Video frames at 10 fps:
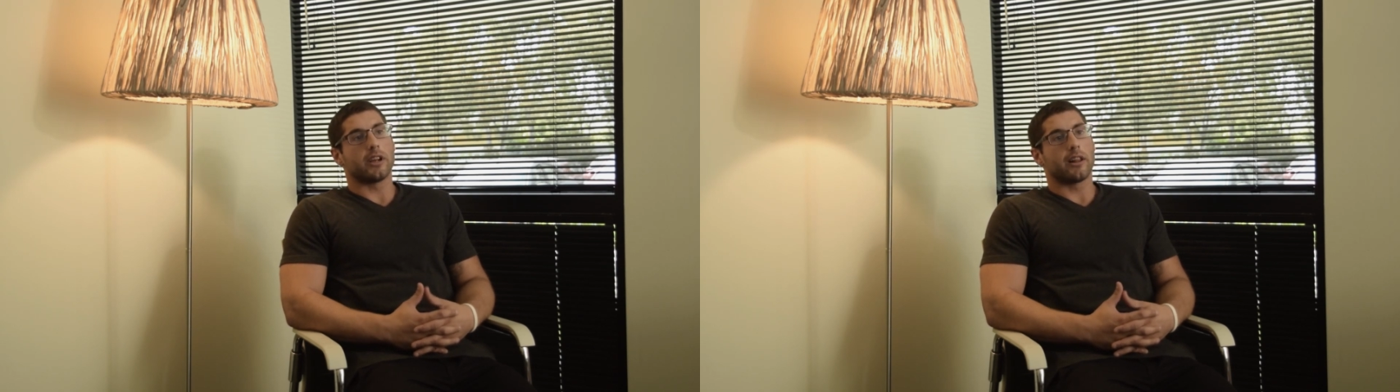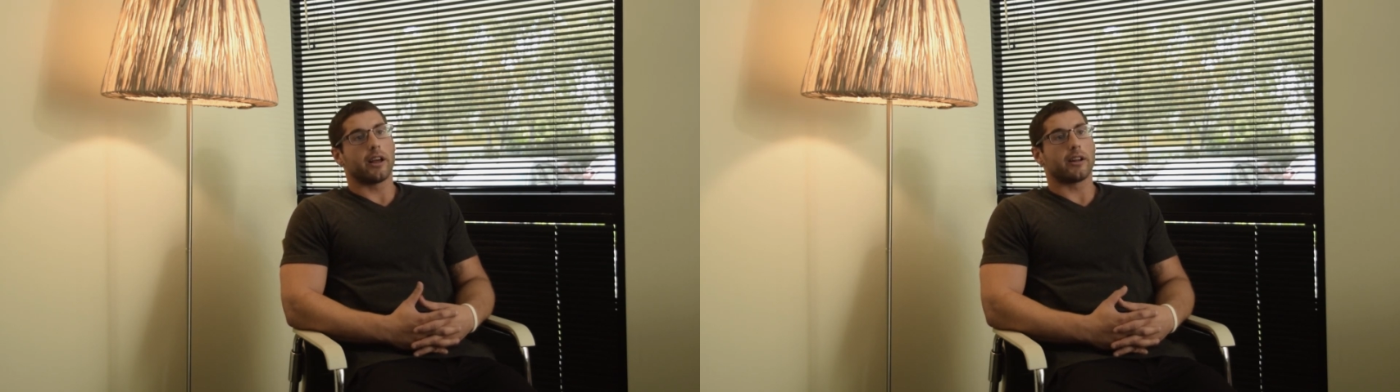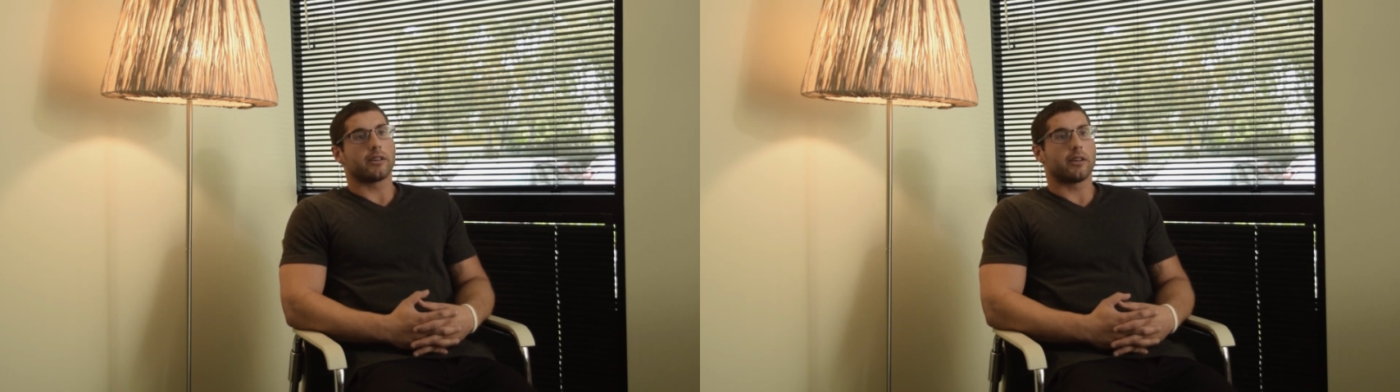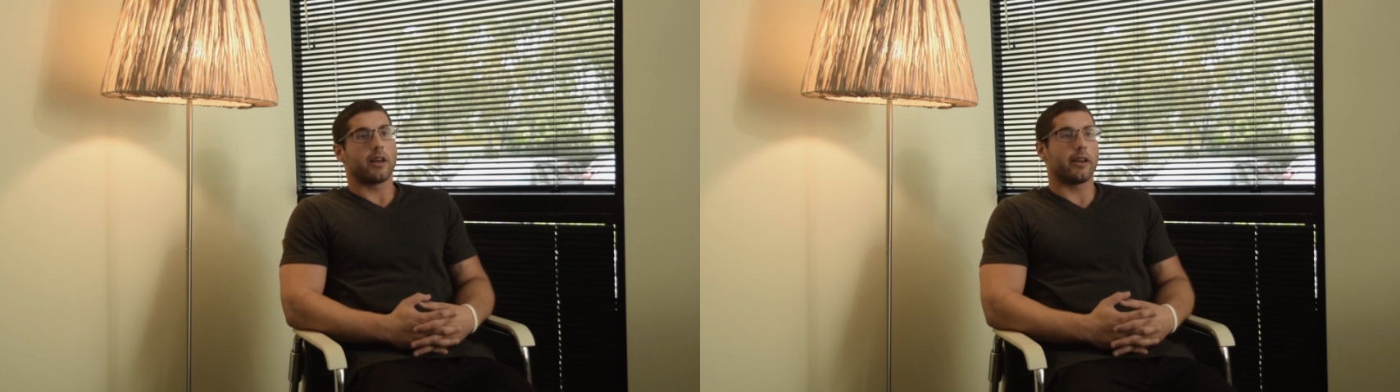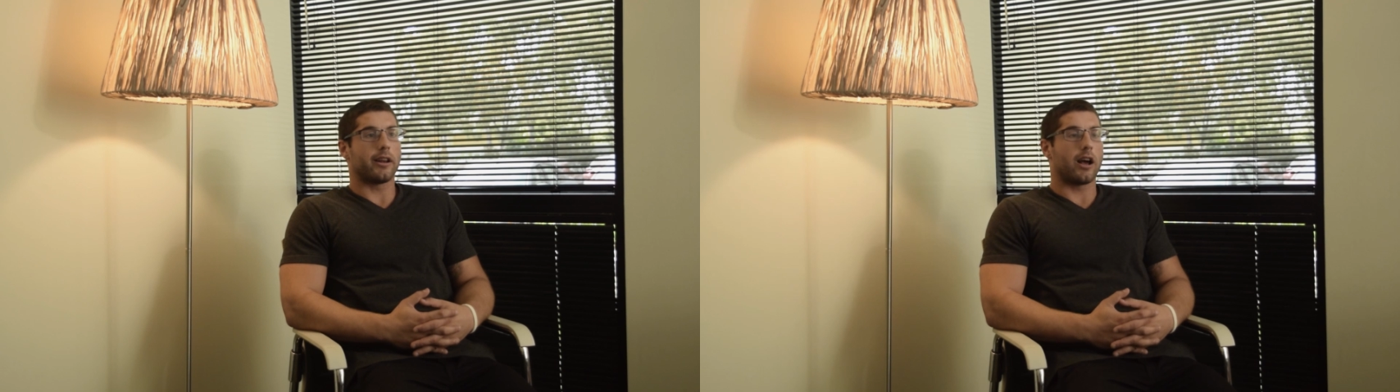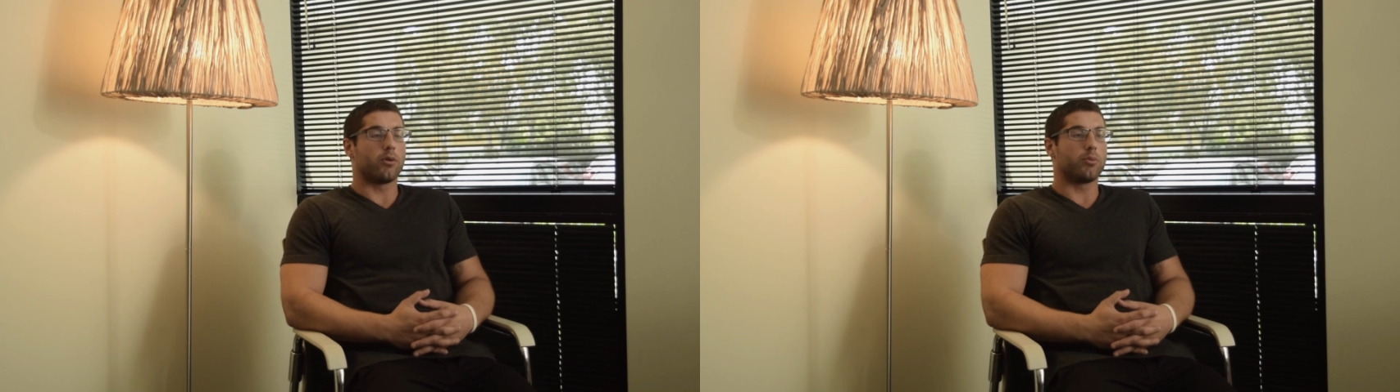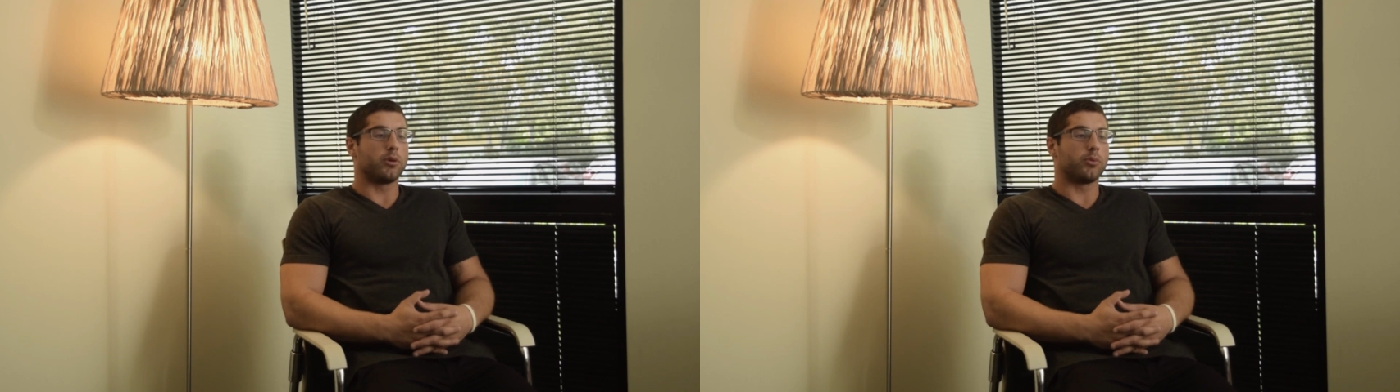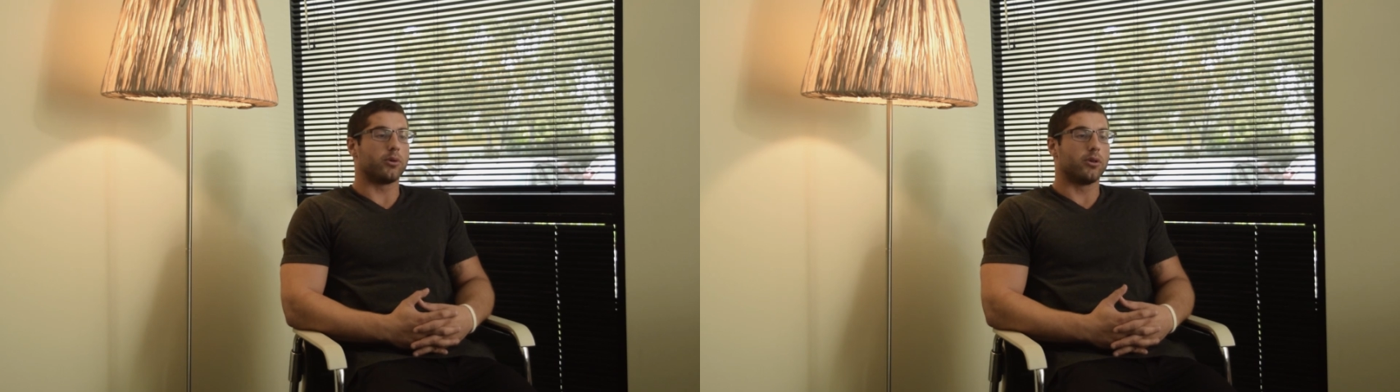I liked hanging out with
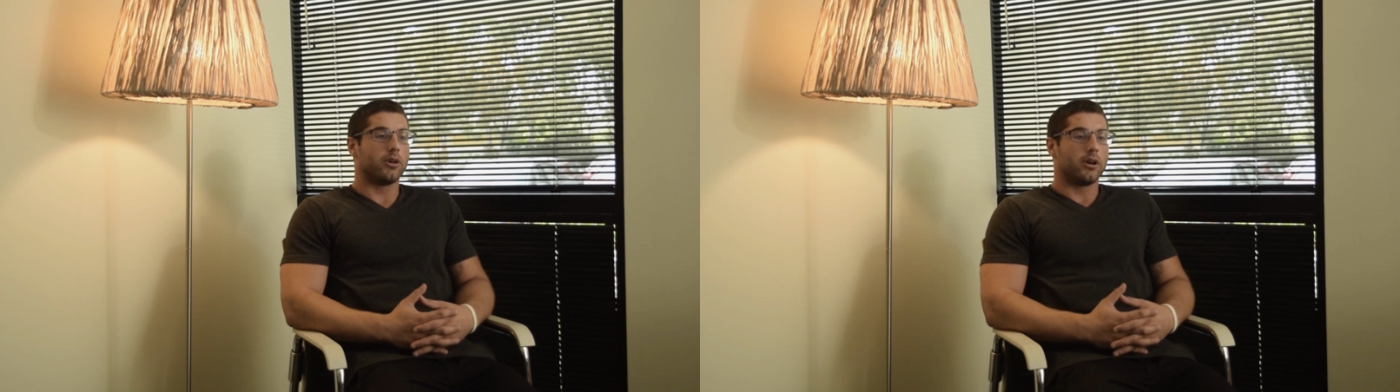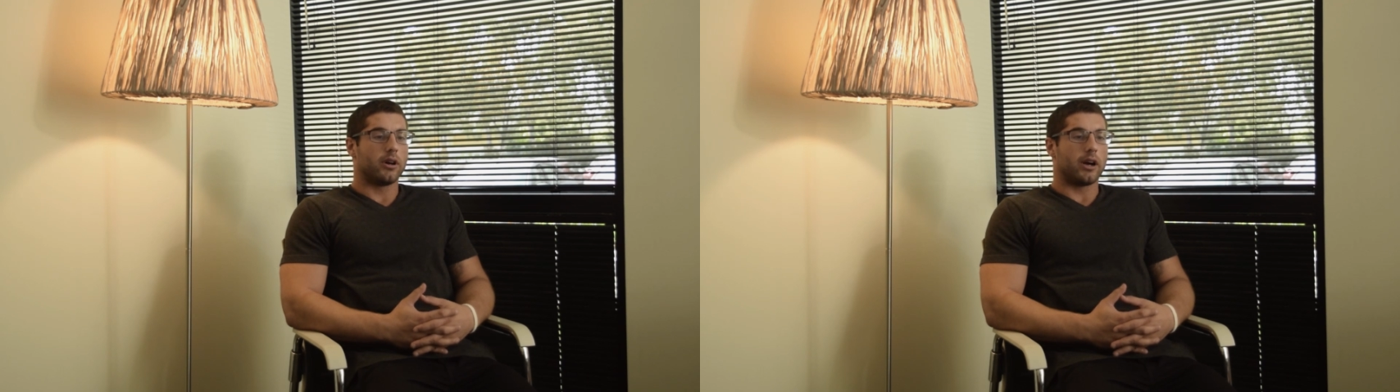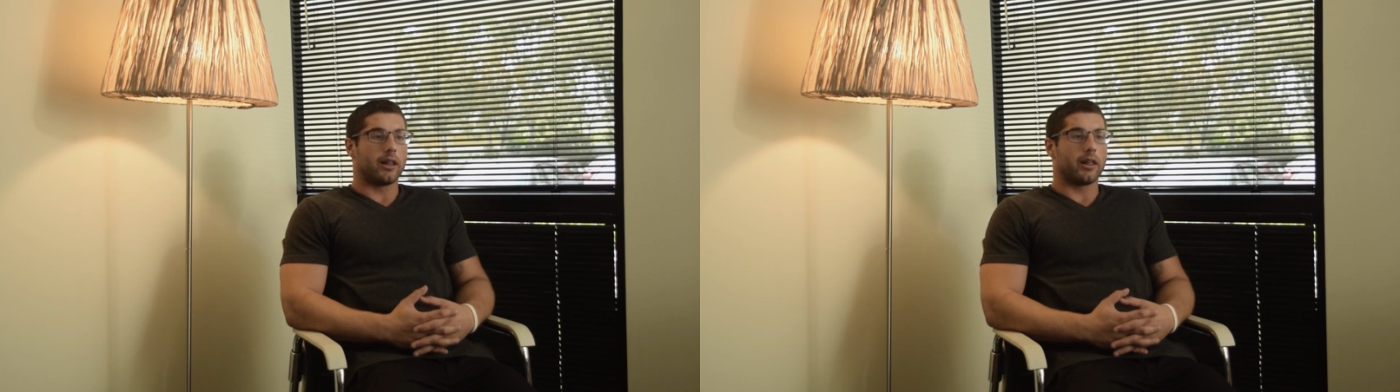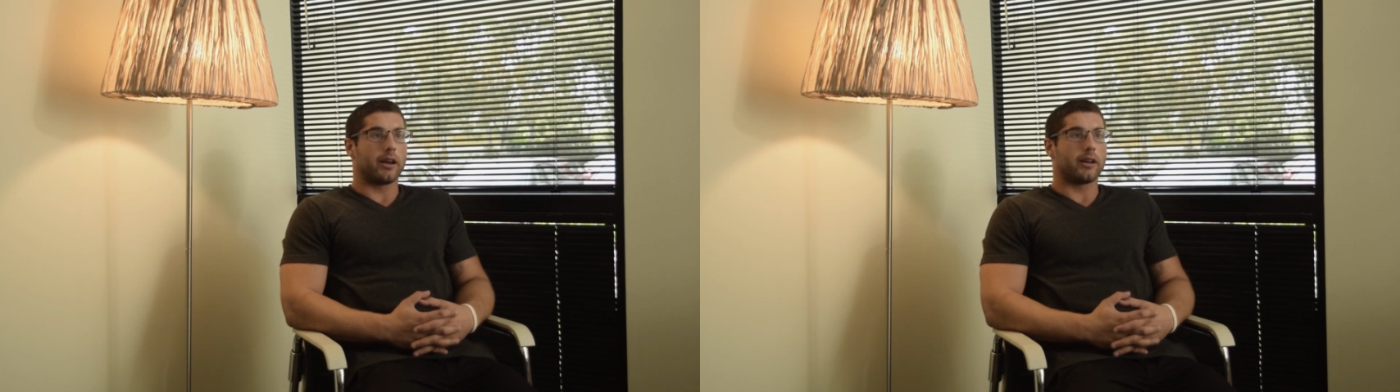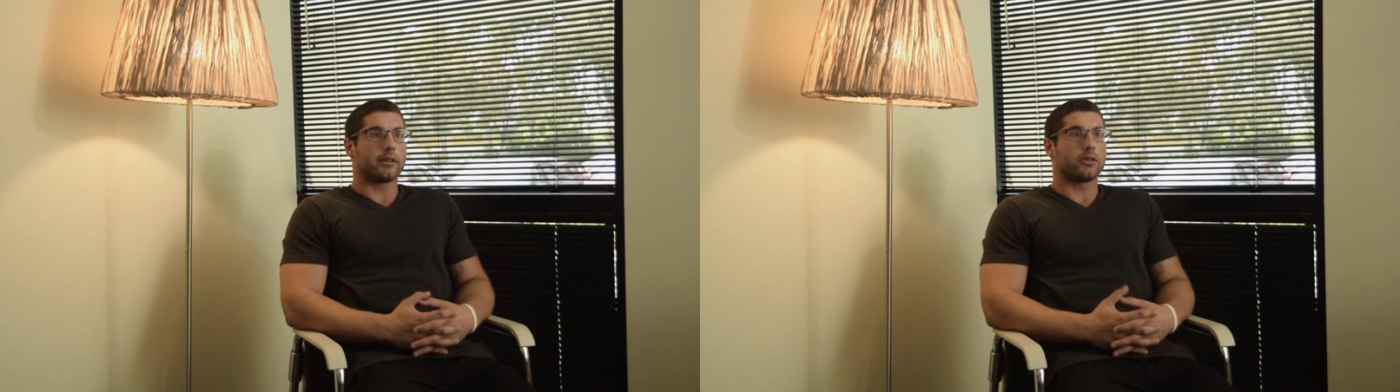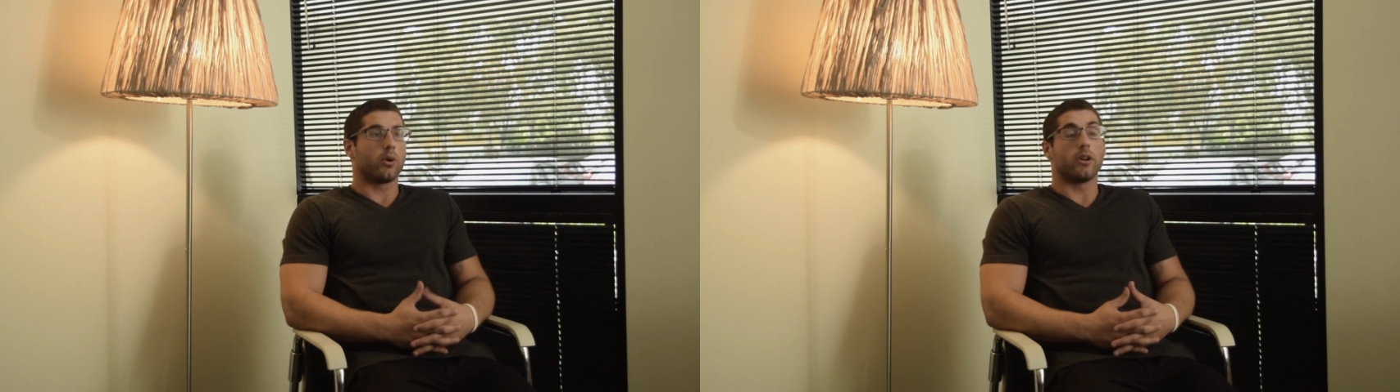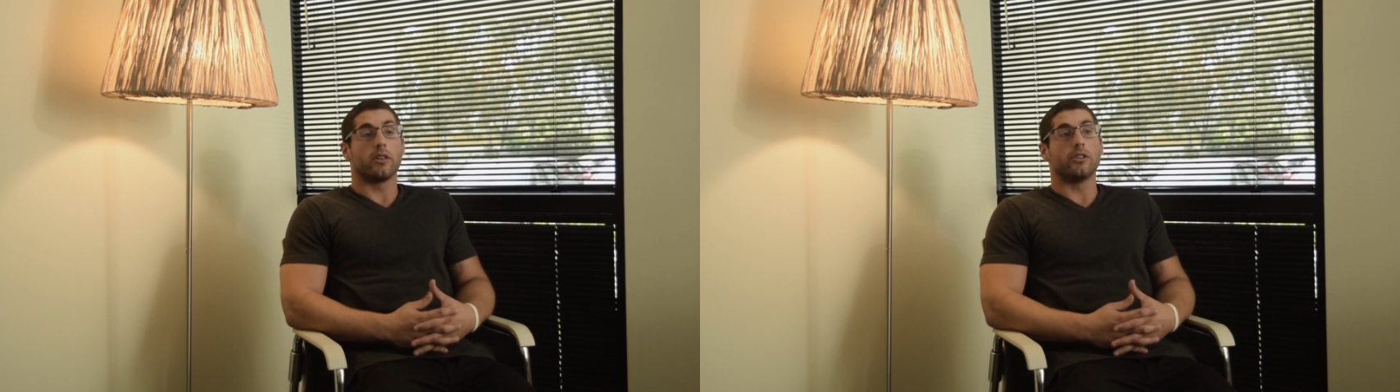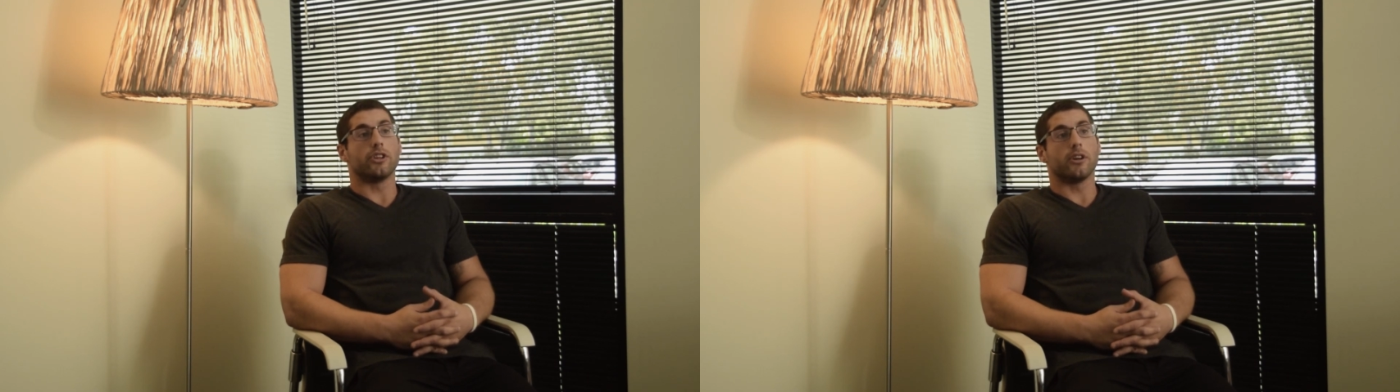people. I liked going to
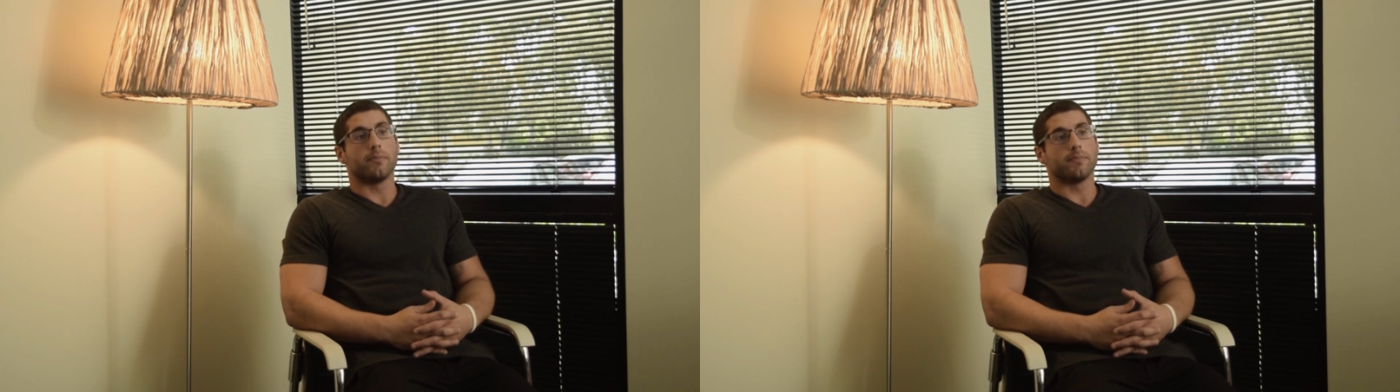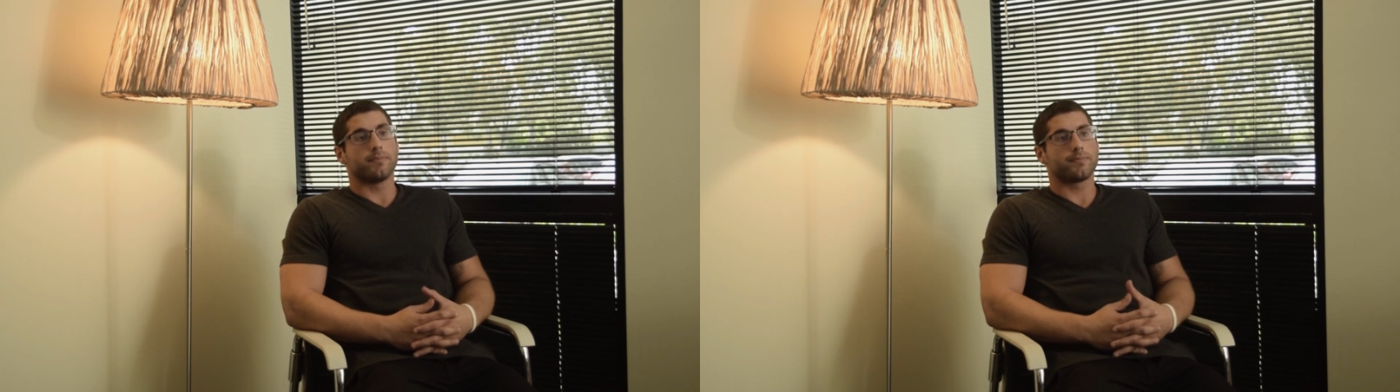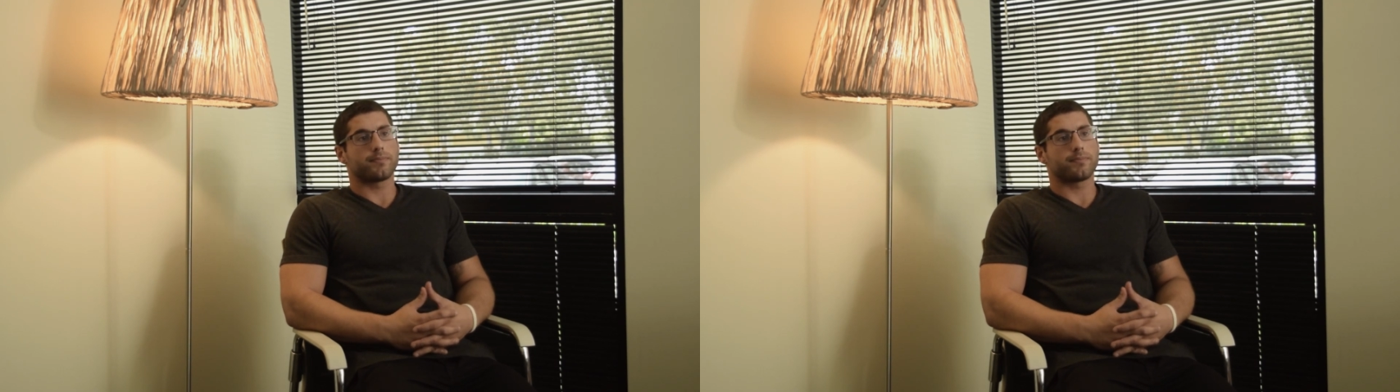the gym.